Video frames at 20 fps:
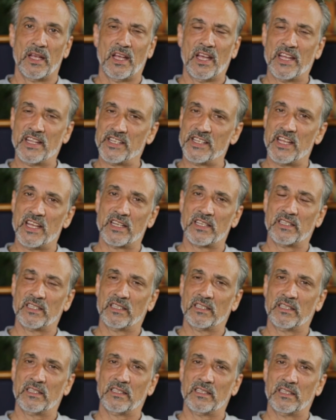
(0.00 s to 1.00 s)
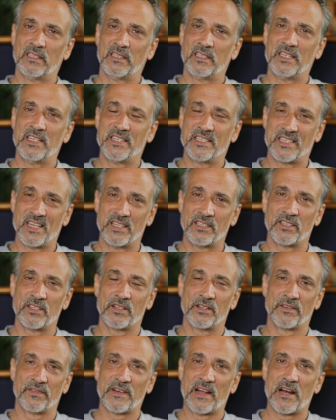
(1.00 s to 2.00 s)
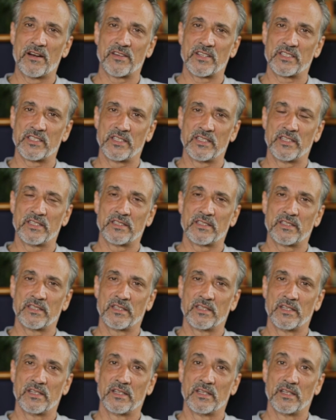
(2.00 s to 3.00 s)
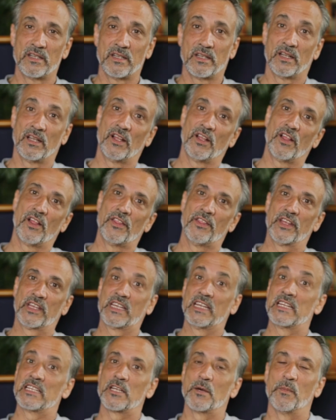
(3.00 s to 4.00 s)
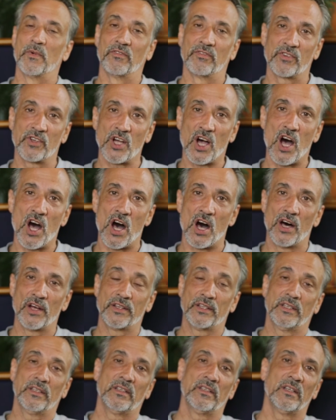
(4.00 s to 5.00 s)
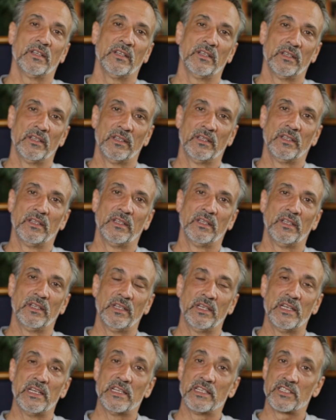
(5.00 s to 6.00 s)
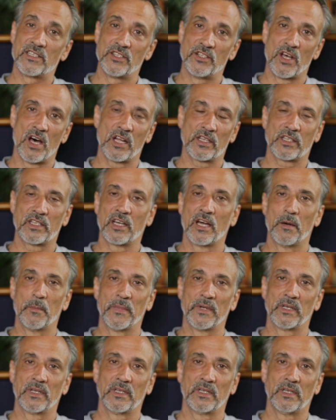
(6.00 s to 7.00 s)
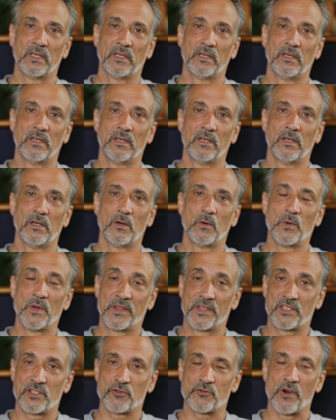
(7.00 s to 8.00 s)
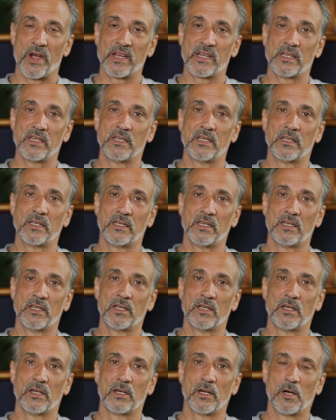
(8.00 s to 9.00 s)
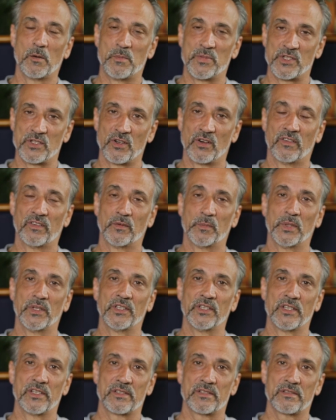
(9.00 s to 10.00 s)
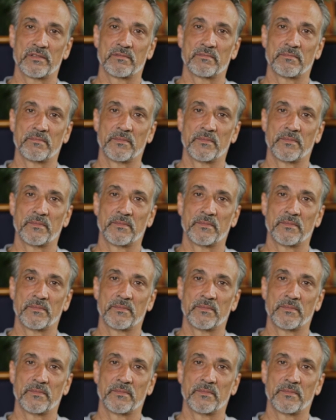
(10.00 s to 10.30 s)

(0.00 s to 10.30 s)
And yet, he said to the Pharisees, "The kingdom of God is not coming with striking observableness."